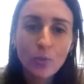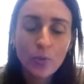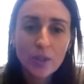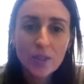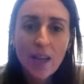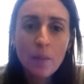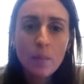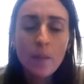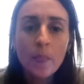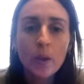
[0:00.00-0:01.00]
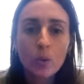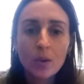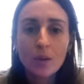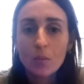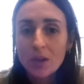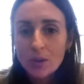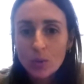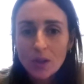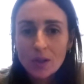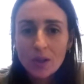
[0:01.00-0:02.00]
feed them with the
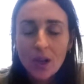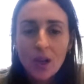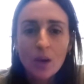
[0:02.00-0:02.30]
biscuits,